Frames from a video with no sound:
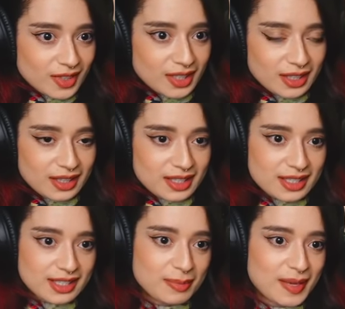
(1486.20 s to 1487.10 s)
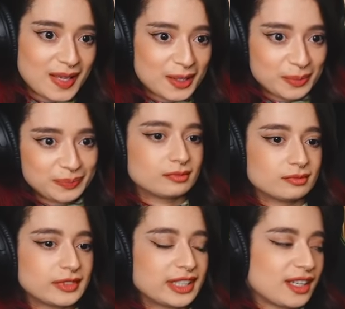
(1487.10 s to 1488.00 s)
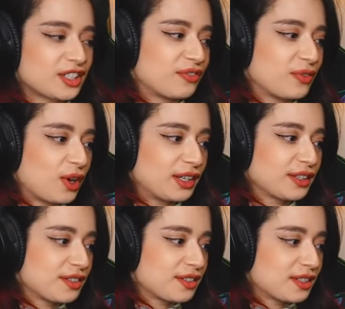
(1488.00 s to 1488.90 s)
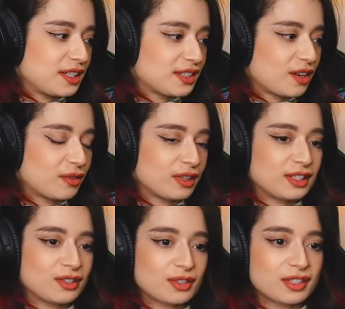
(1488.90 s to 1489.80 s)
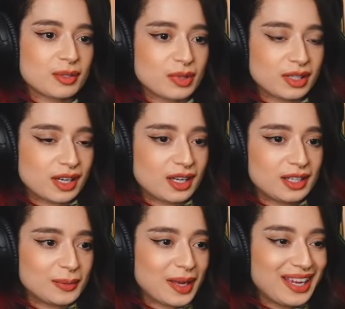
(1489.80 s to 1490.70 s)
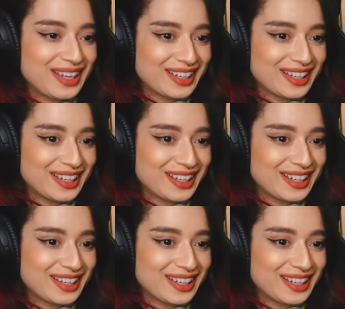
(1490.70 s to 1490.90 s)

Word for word: This is bad. It's actually fine because kids aren't really toxic, but yeah, anyway.